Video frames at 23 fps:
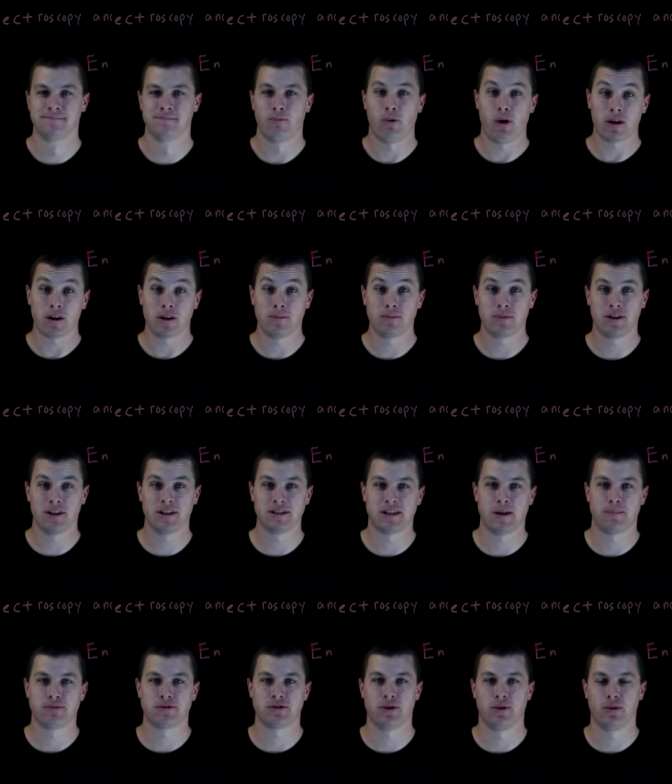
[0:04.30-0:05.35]
Welcome to this
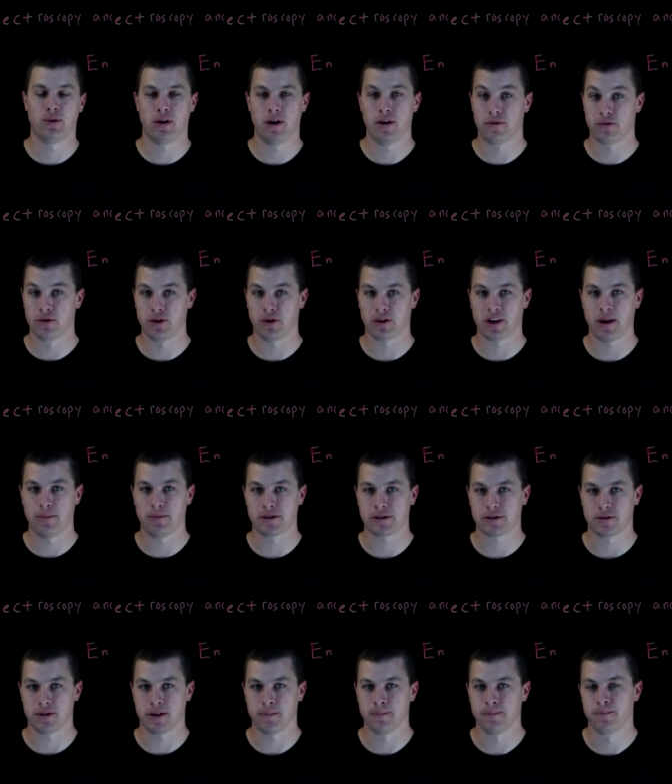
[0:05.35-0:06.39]
episode of Real
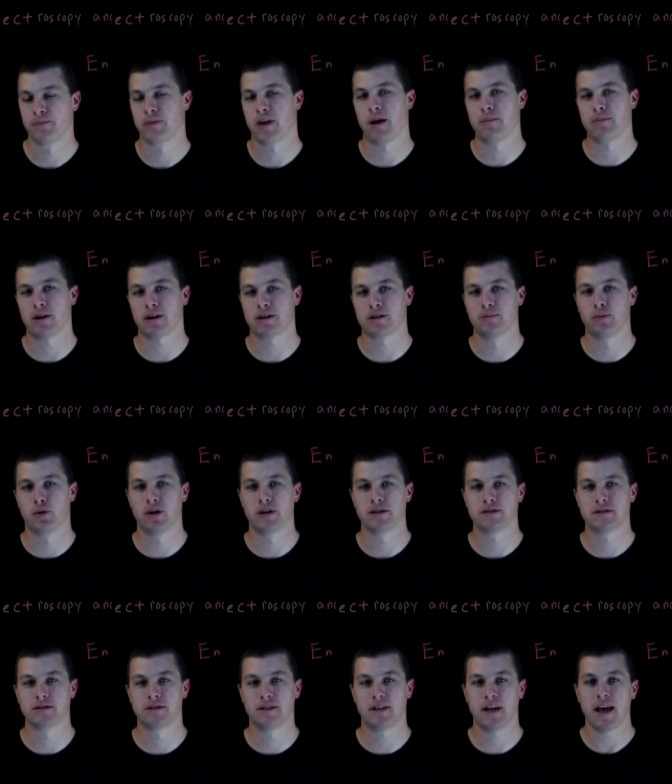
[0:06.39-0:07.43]
Chemistry. I'm Dr. Morris.
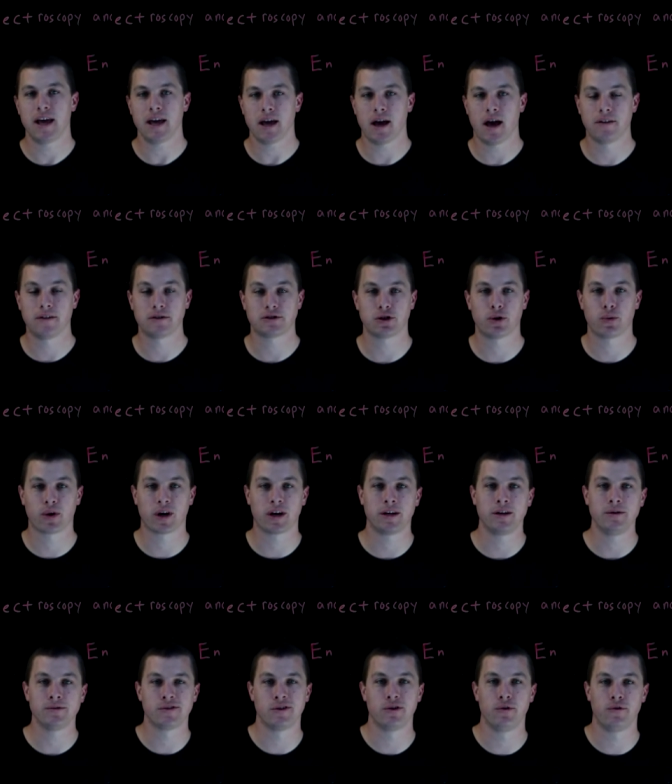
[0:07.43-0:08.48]
Today on the show, we're going to
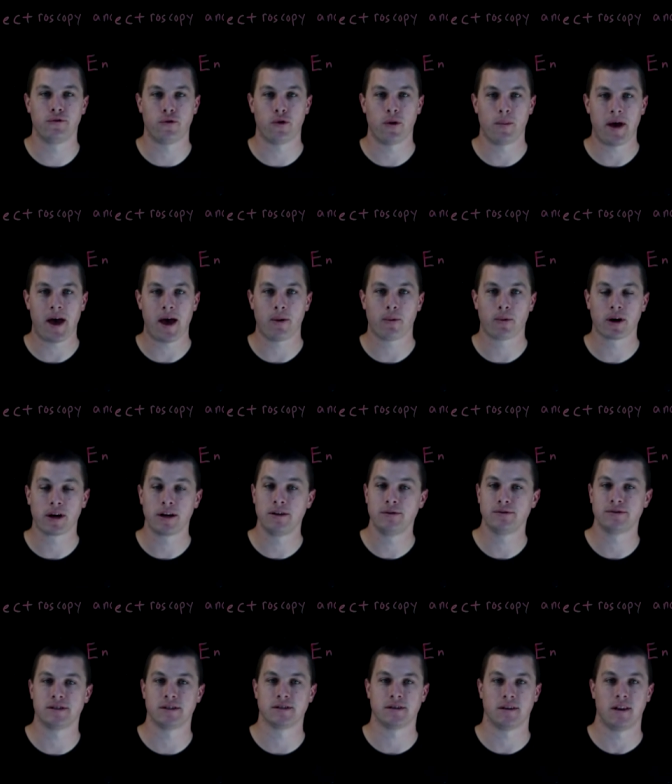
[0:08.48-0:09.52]
use a new format. We're going to use
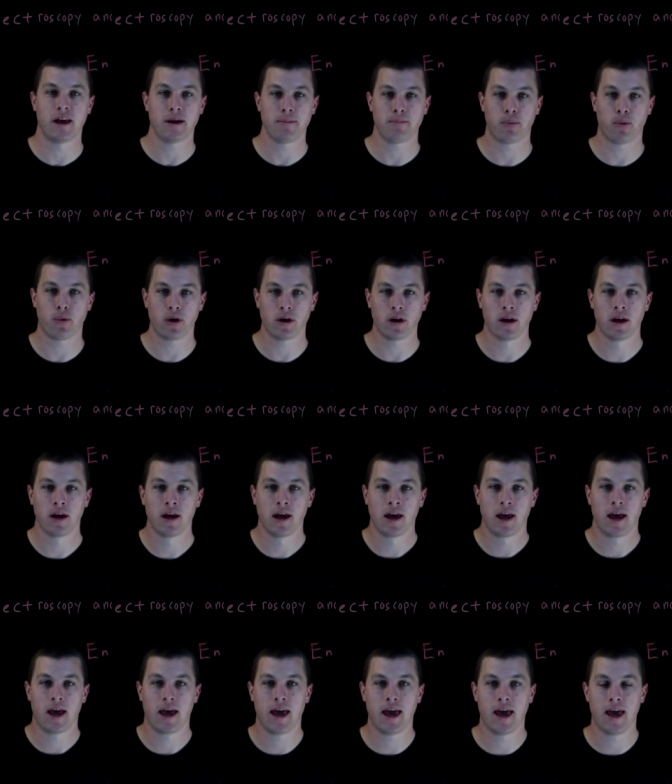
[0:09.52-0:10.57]
this light board.
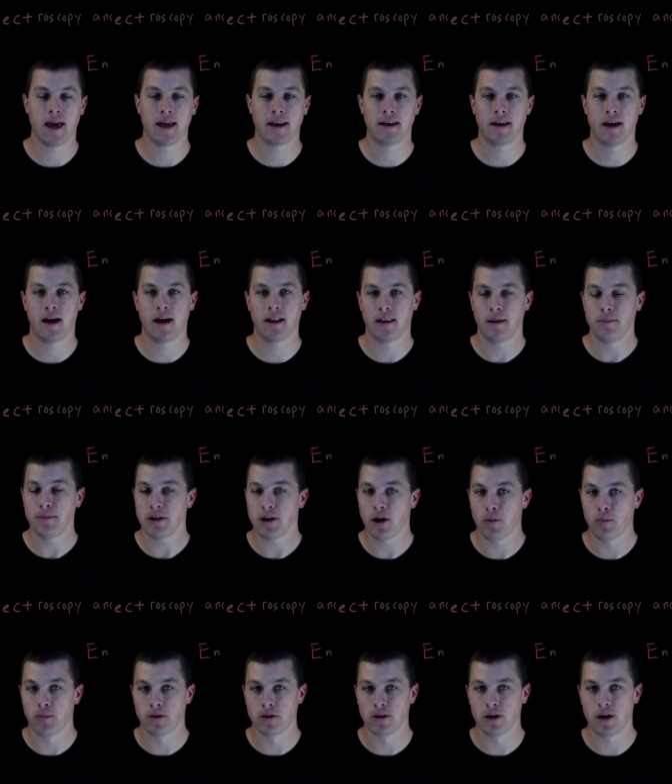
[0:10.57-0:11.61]
And let me know
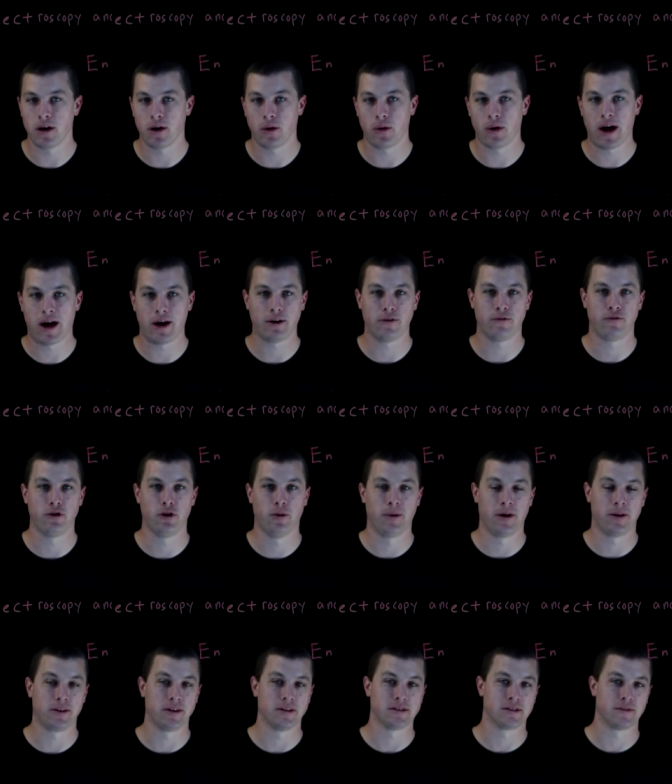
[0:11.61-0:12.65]
below how you feel
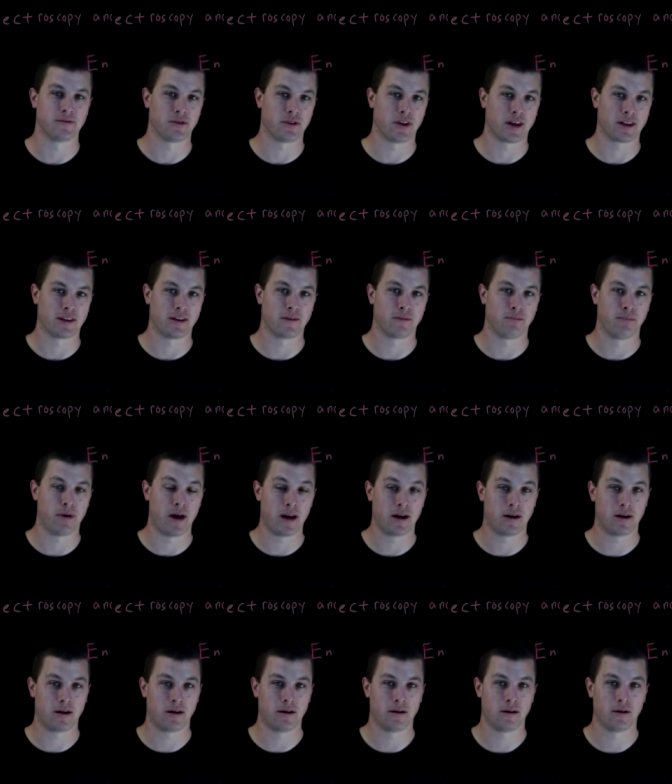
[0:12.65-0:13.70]
about this. If you like this
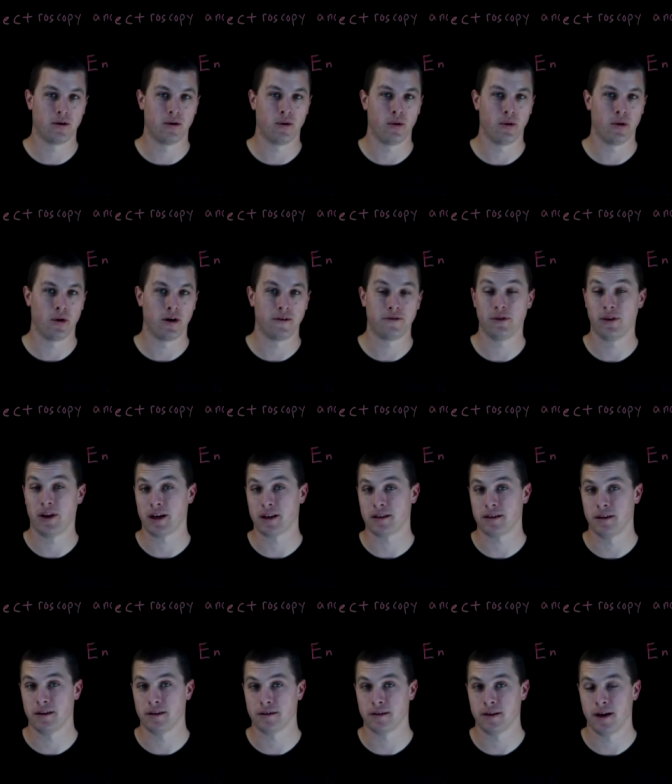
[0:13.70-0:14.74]
better, or if you like
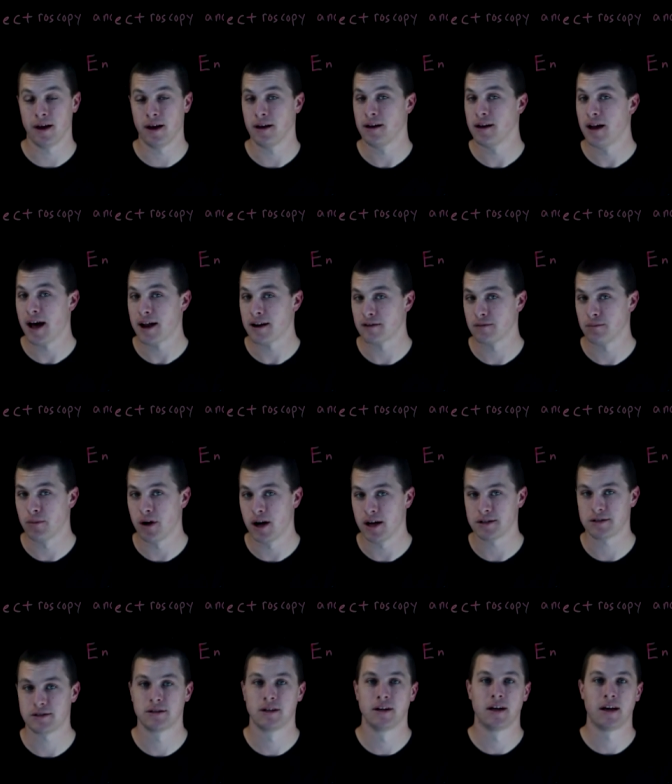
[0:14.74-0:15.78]
this not as
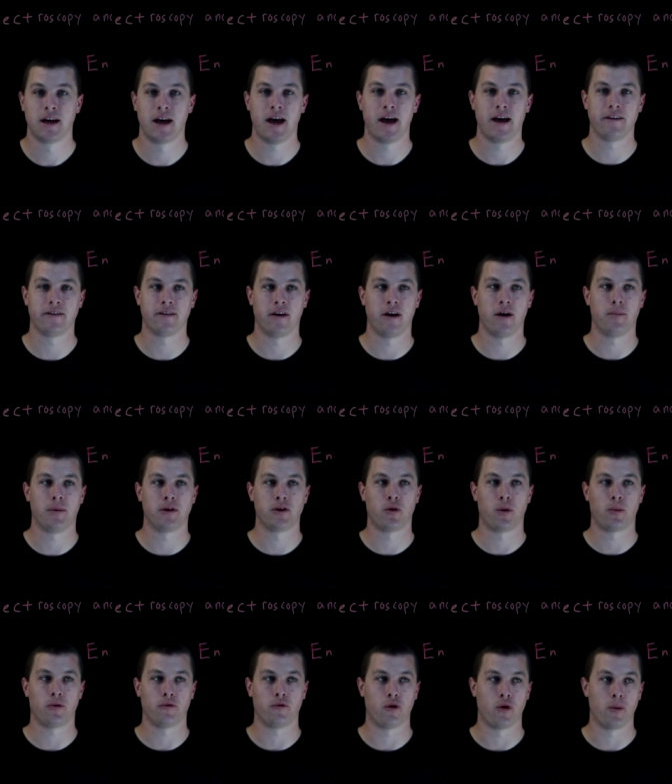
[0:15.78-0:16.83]
much as my
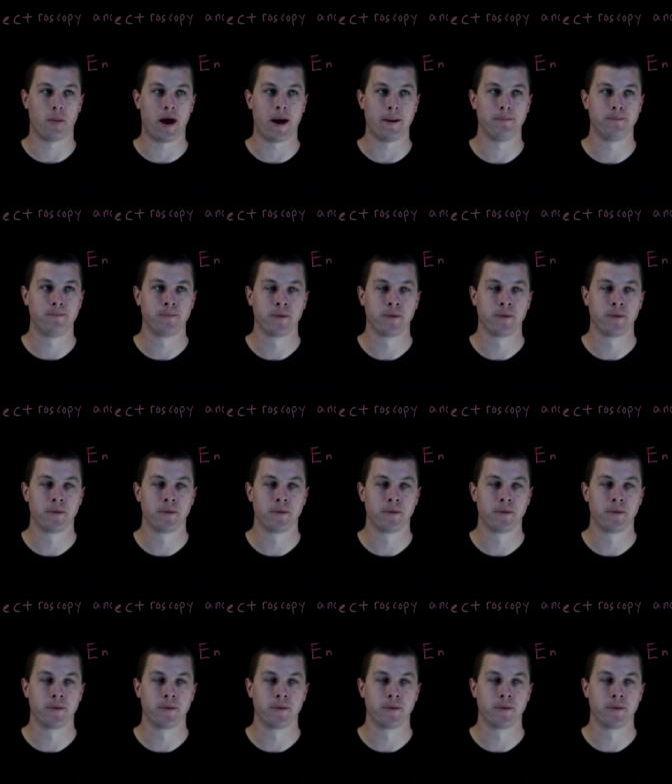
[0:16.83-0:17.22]
normal format.